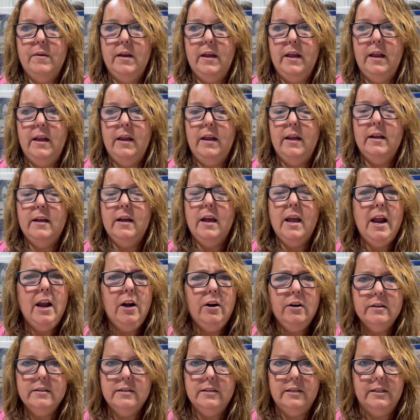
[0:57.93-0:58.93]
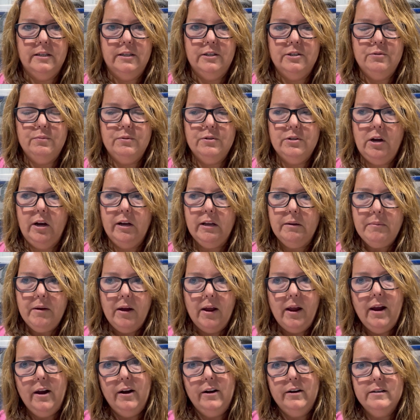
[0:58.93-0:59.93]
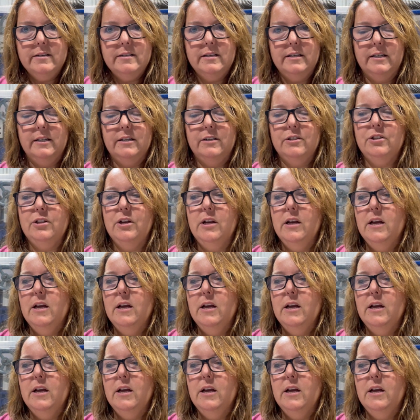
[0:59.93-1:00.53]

heritage. We're talking about heritage.